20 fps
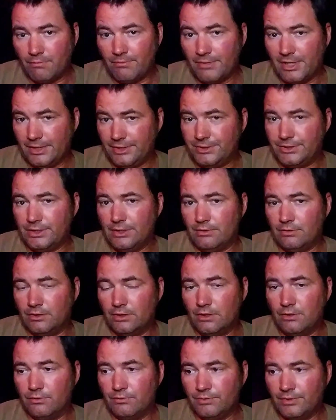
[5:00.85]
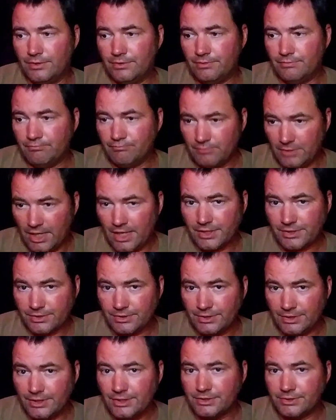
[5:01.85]
on my channel alone
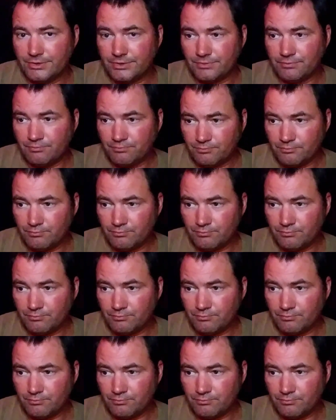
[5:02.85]
actually is